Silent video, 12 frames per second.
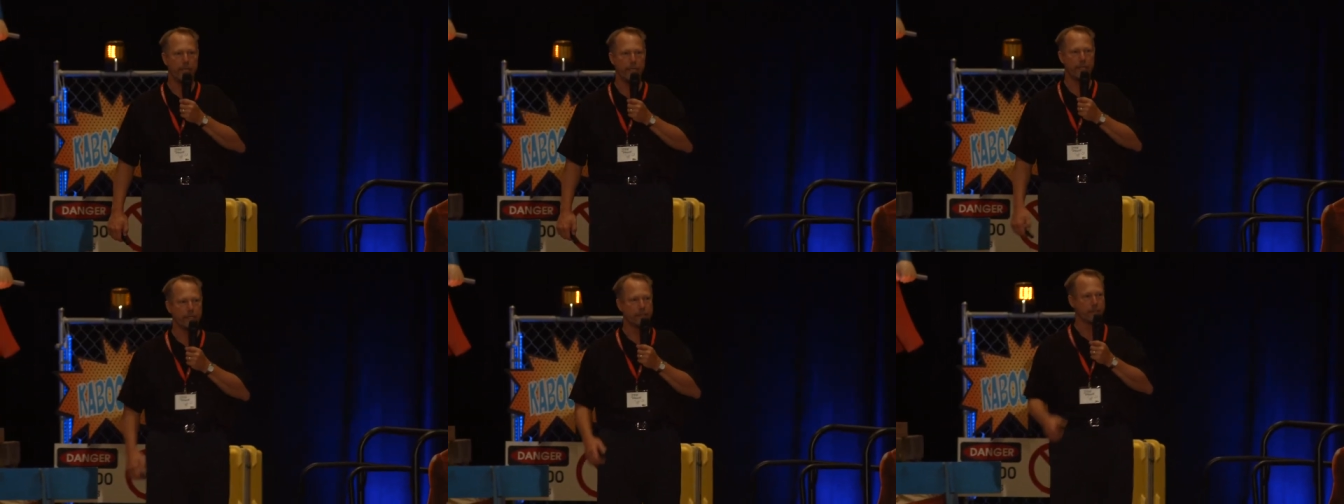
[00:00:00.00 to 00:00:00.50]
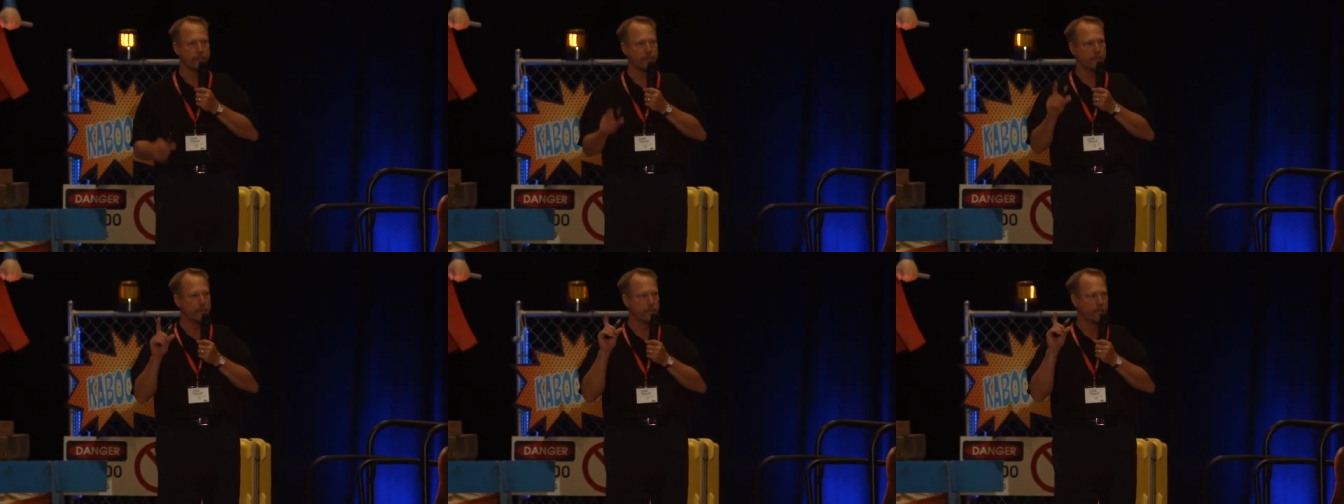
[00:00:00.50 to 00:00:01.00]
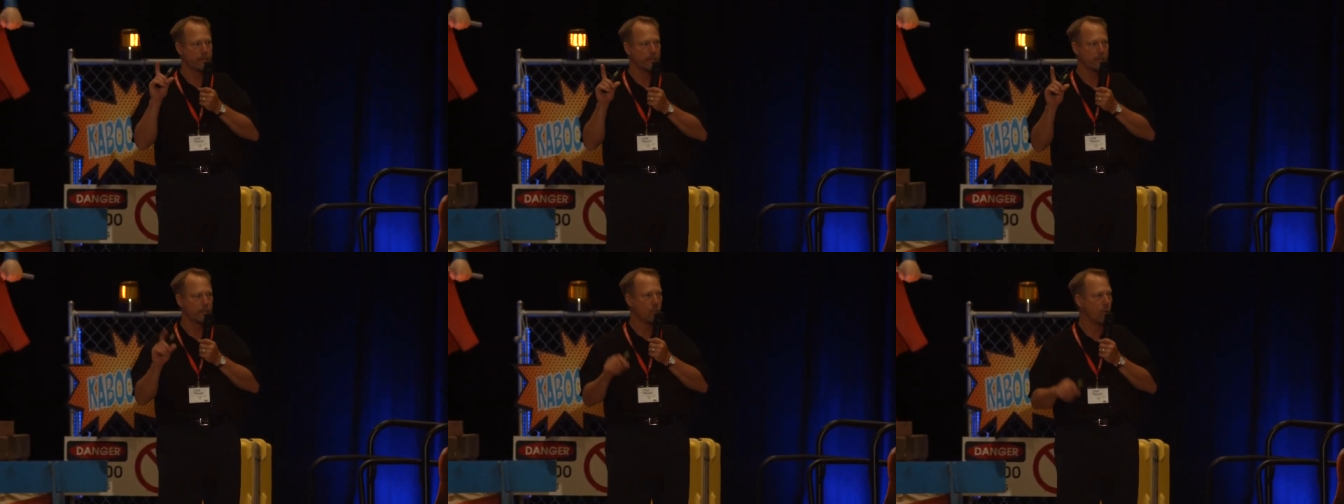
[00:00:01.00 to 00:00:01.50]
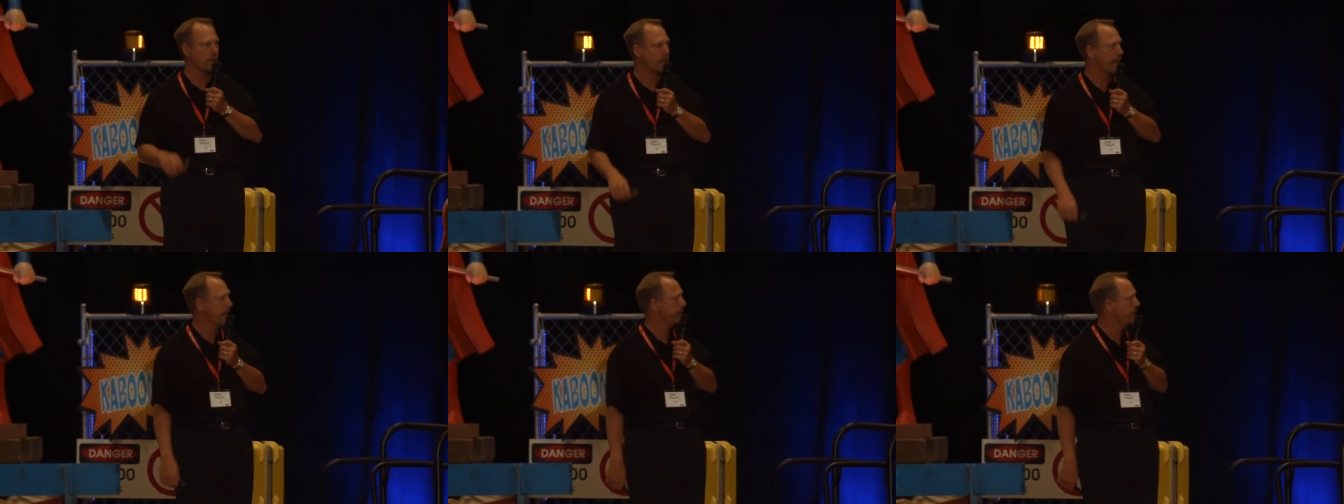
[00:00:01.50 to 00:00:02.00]
is one
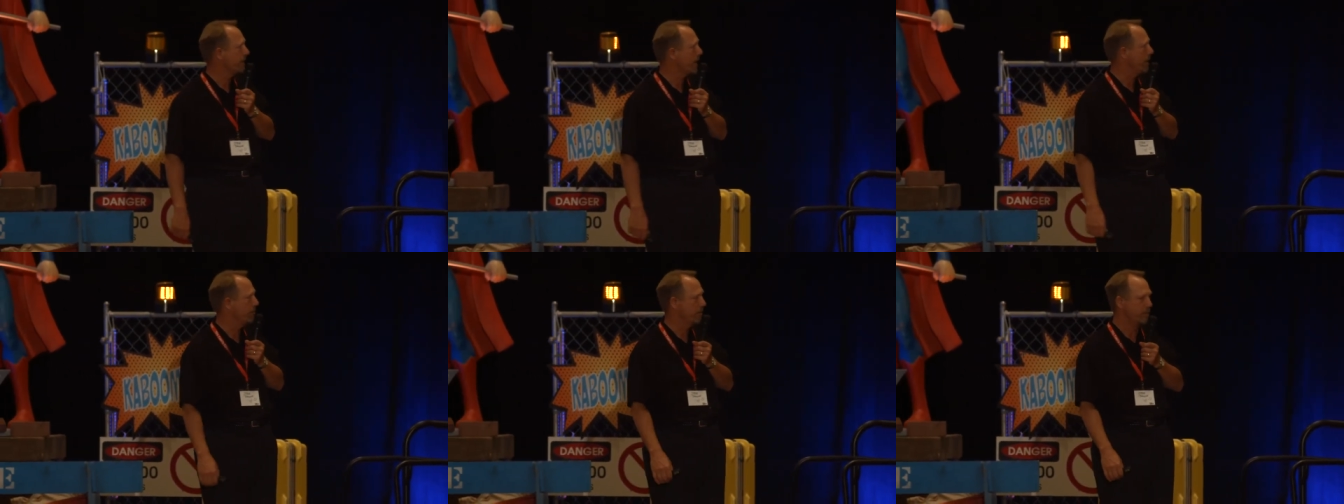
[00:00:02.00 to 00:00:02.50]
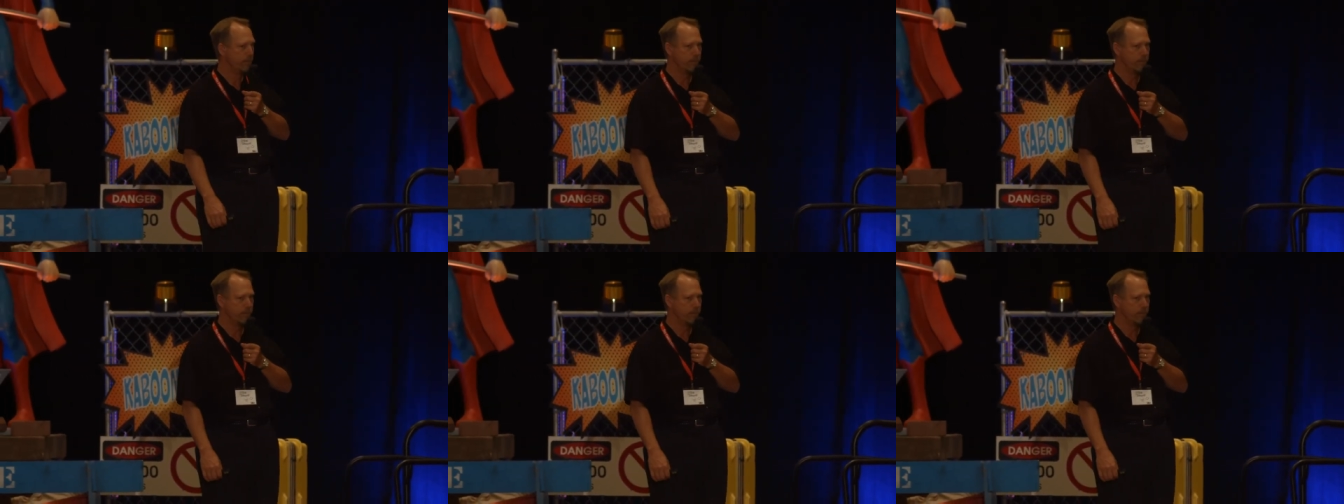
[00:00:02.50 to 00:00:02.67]
day at a time.